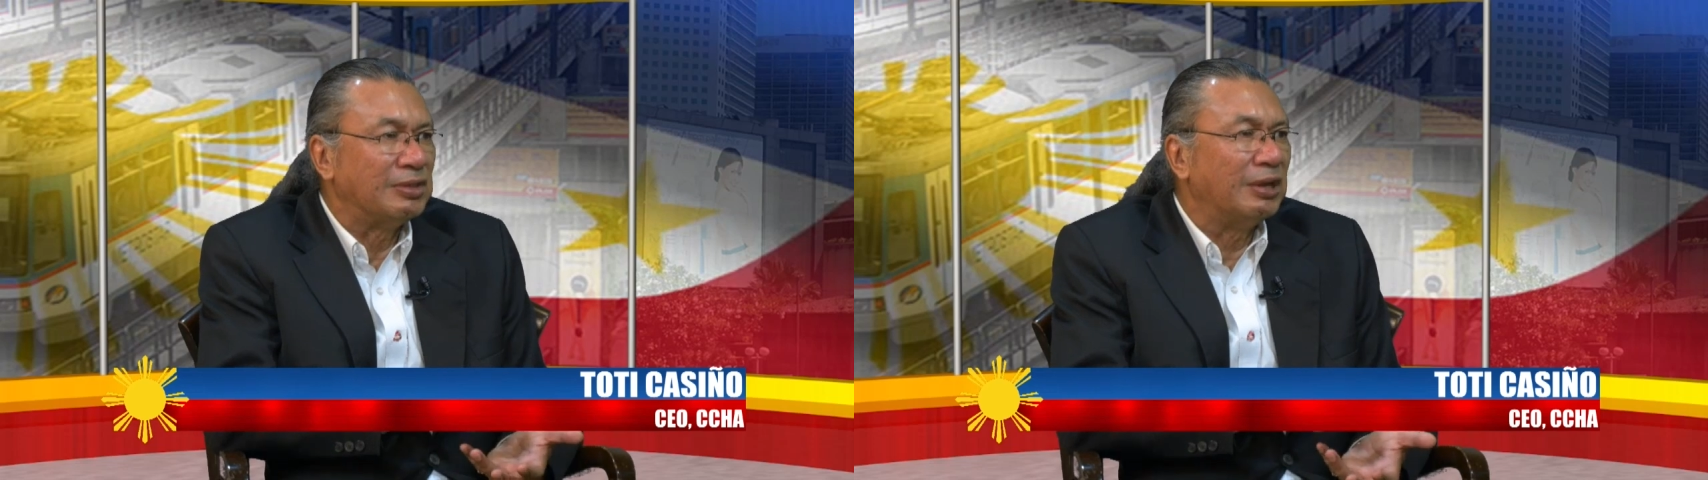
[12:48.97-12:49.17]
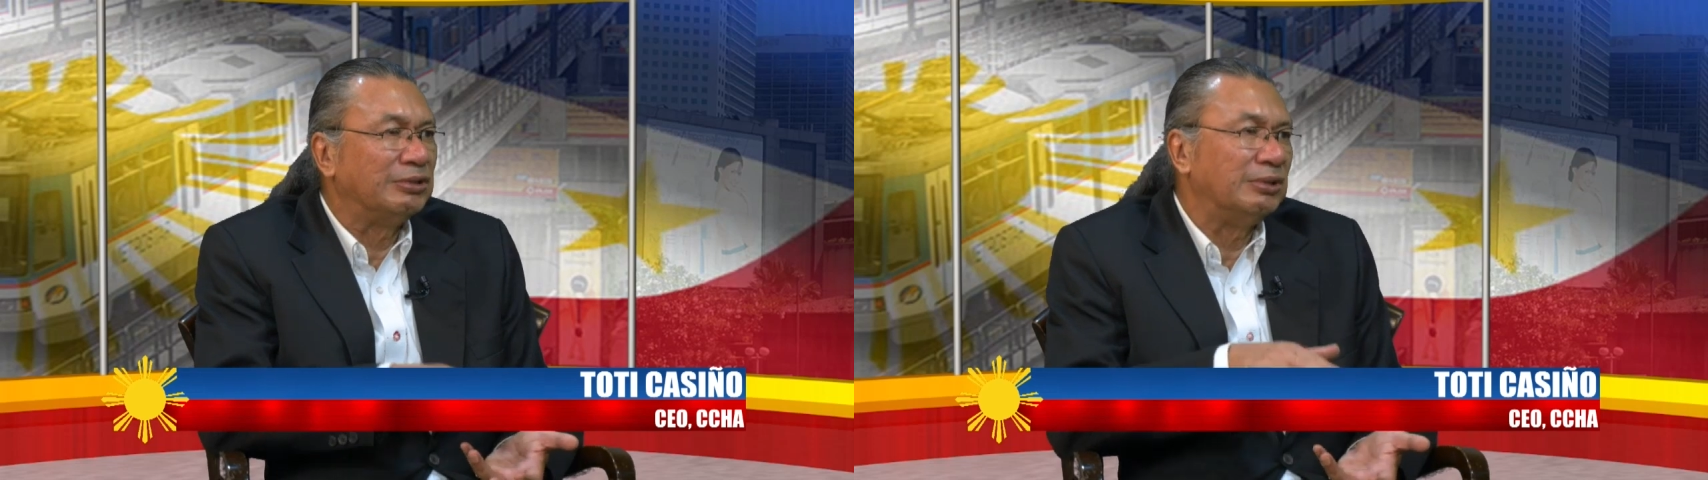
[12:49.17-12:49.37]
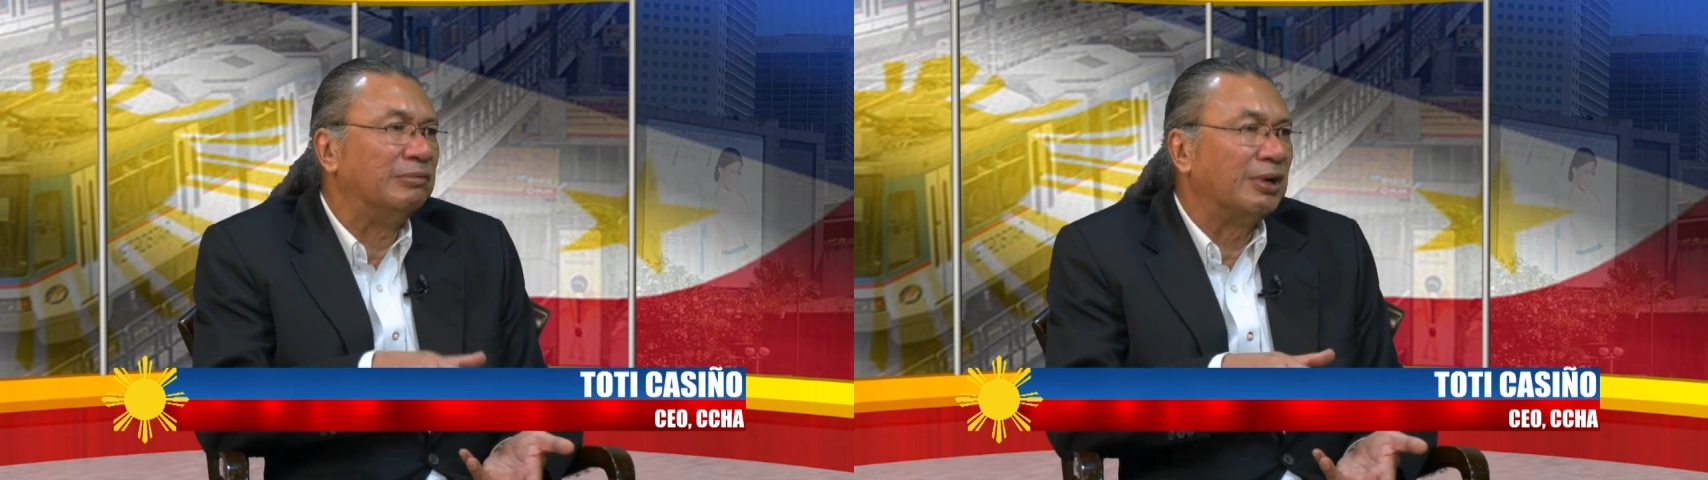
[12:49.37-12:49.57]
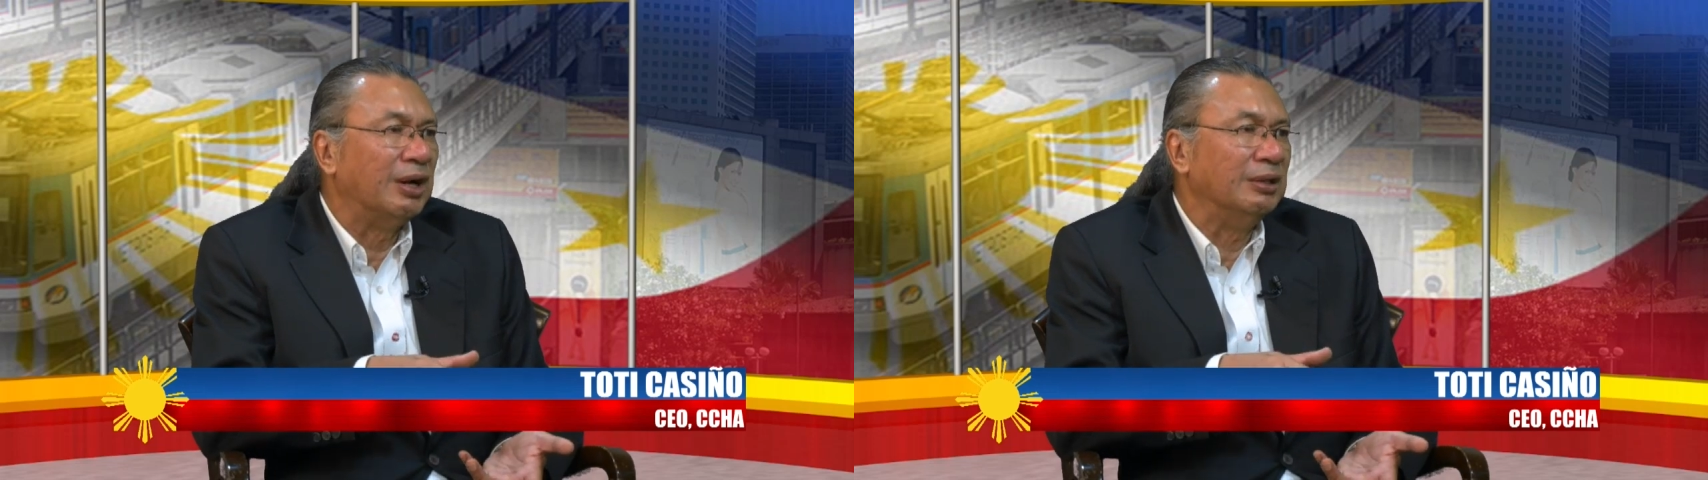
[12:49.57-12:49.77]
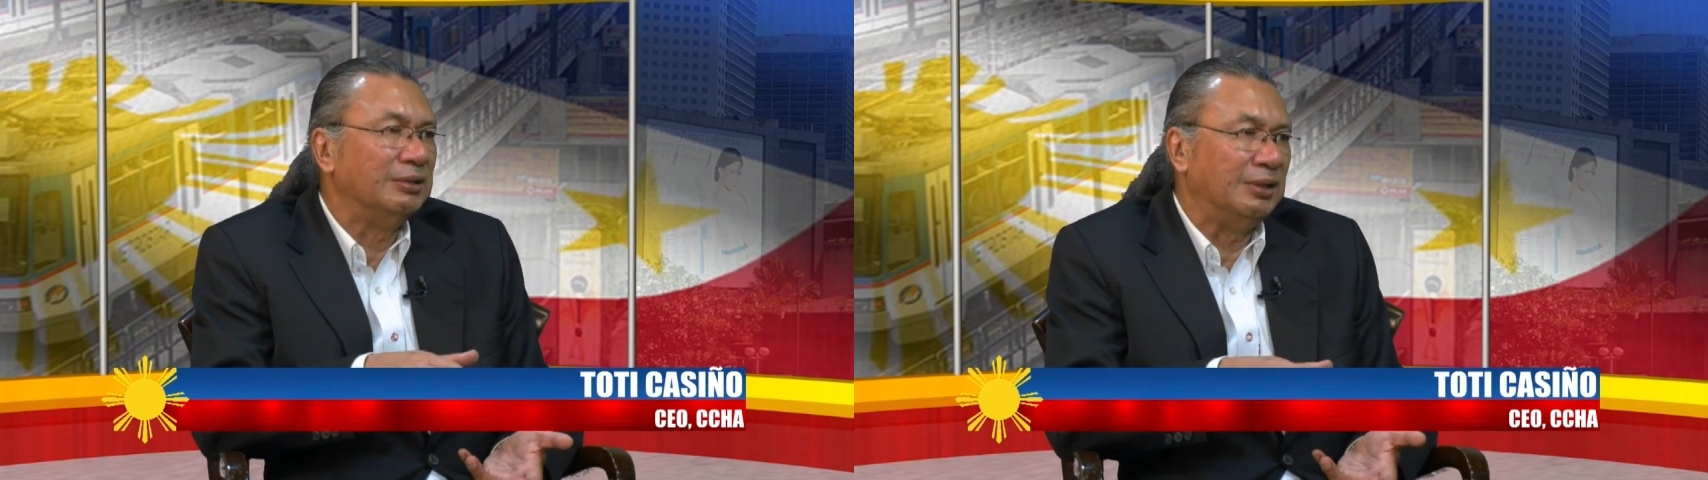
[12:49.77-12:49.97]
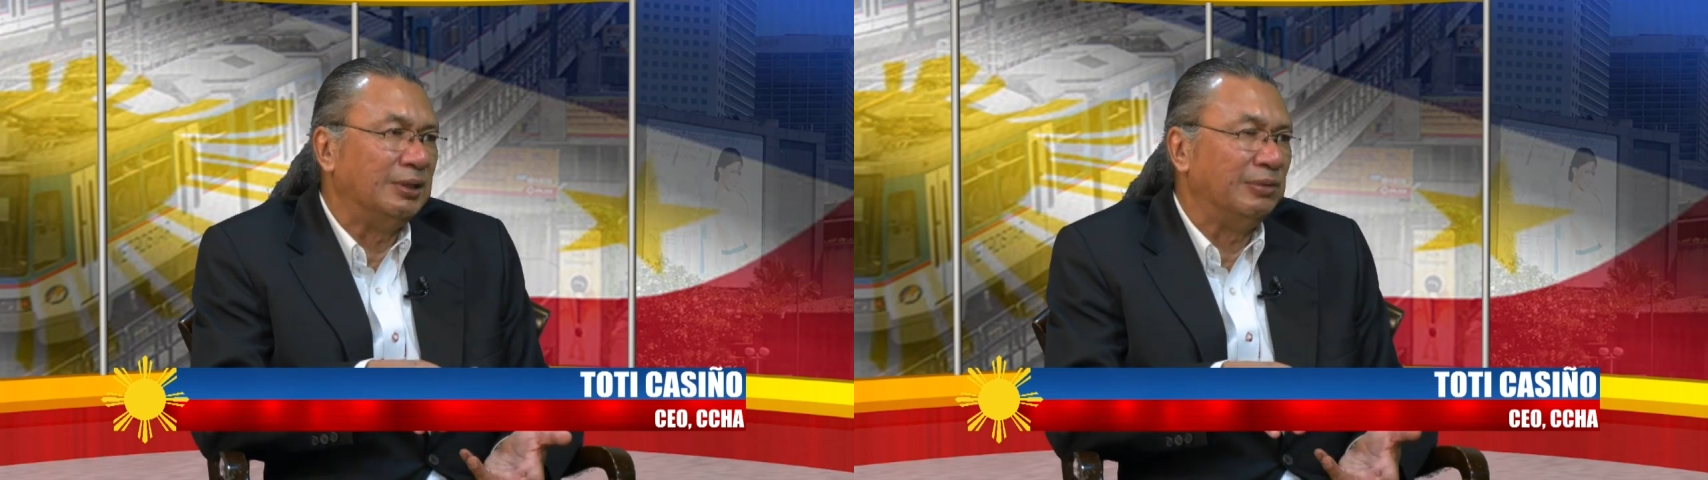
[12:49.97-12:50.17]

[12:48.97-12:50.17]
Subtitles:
stature of the country,